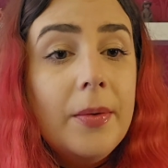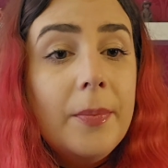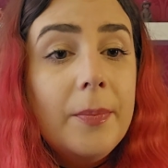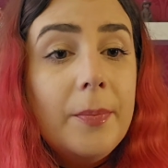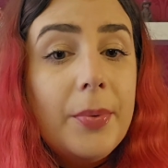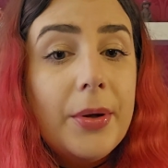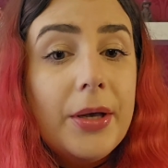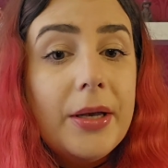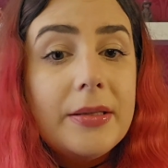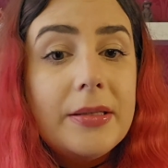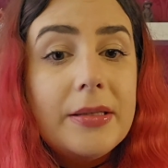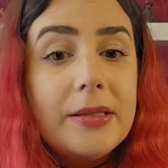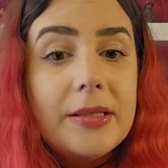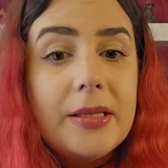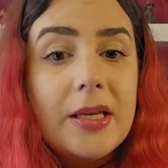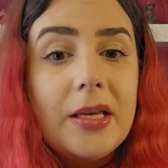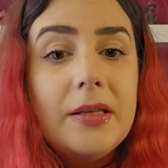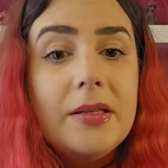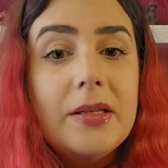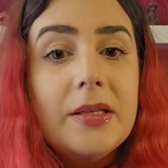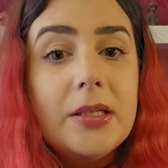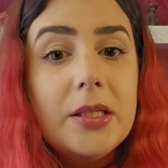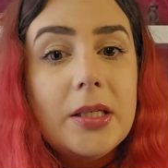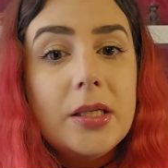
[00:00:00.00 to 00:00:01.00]
but
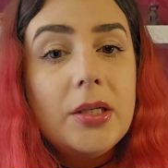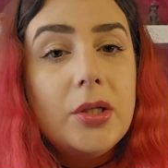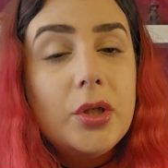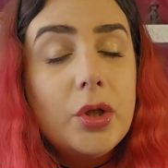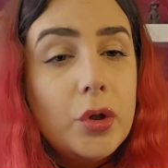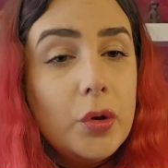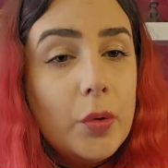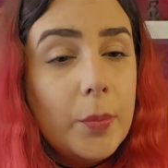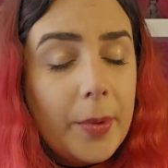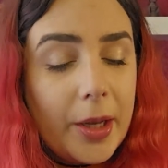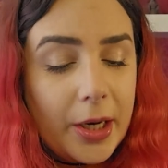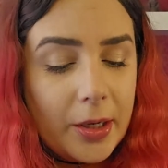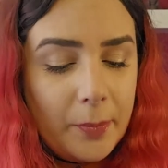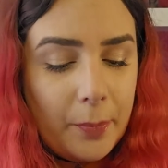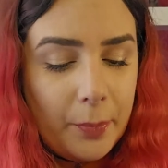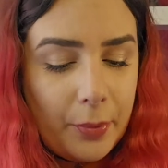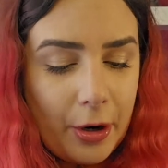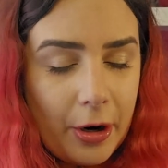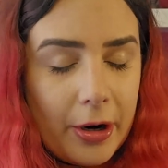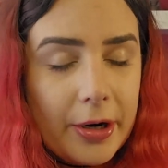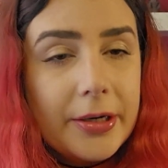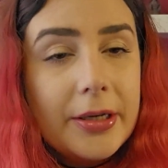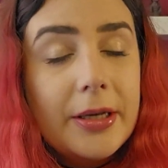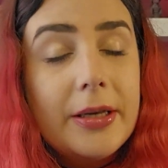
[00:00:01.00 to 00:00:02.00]
since the 2 main
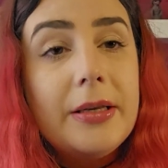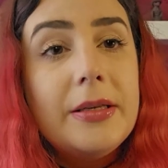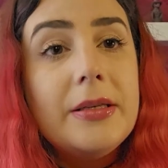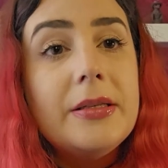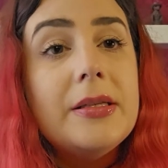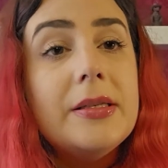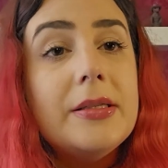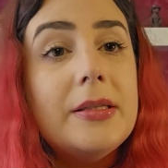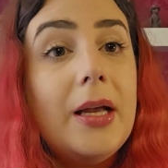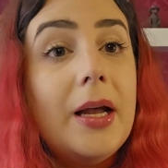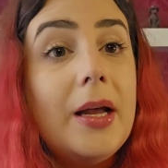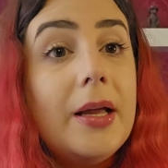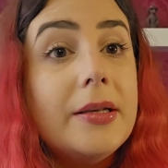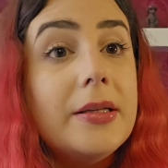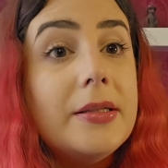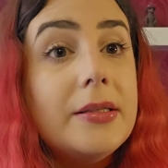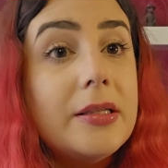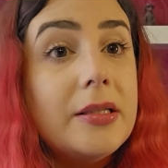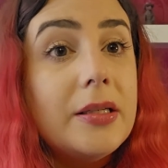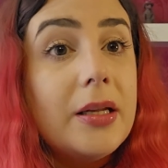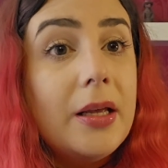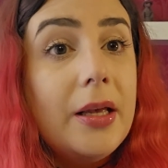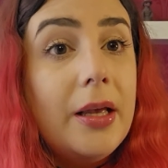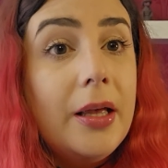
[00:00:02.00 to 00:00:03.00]
parties
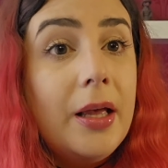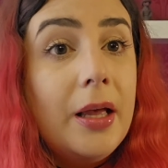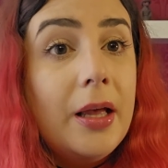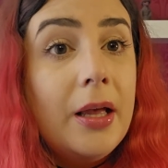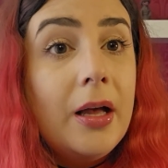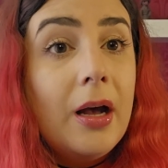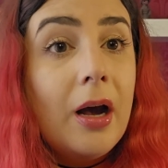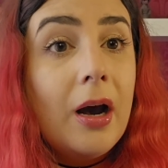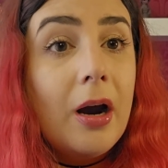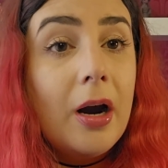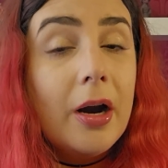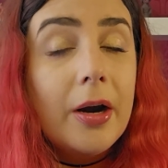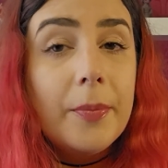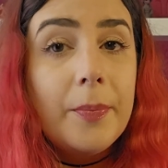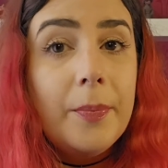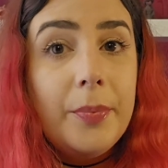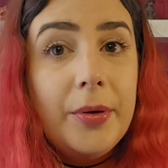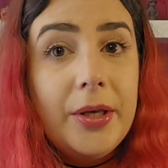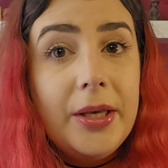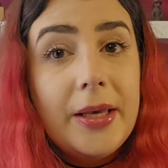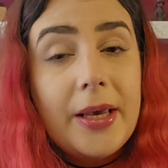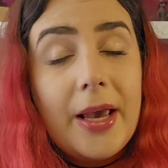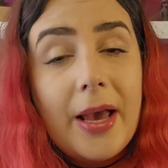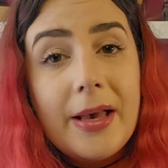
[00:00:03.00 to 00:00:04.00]
that are
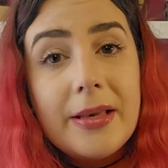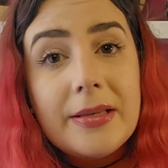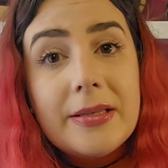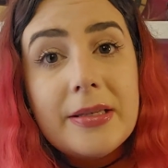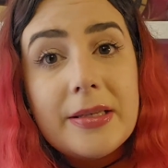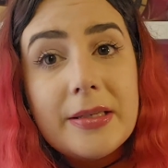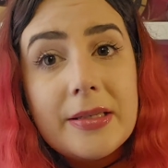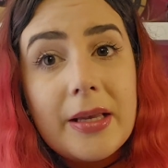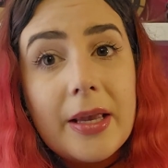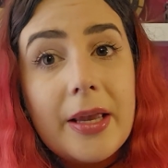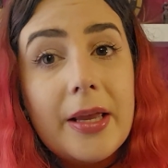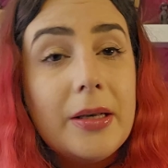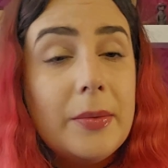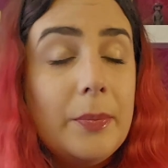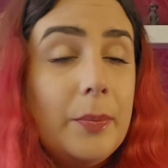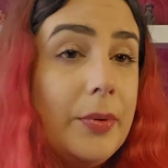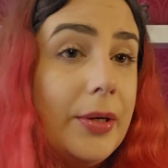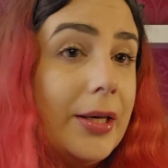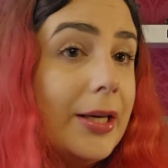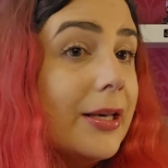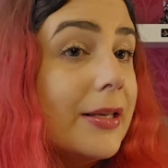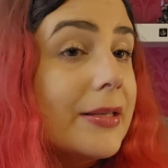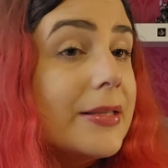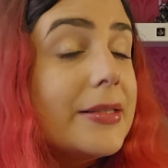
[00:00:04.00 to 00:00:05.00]
PS and
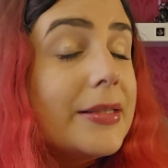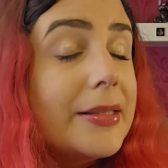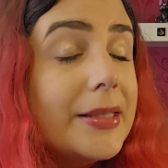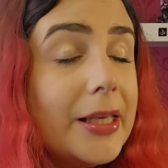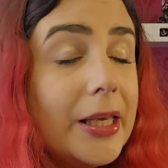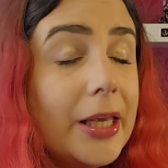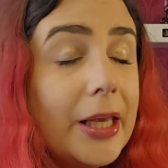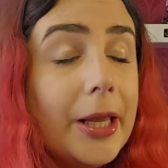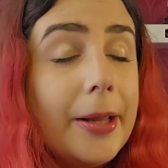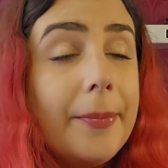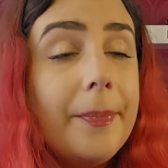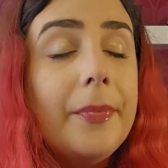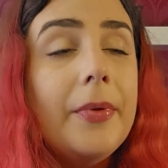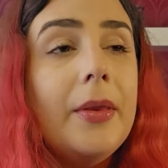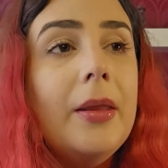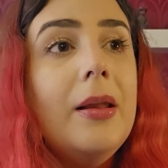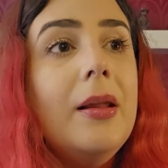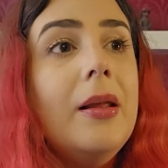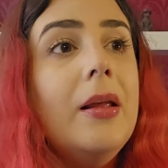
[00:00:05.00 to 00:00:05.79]
PSD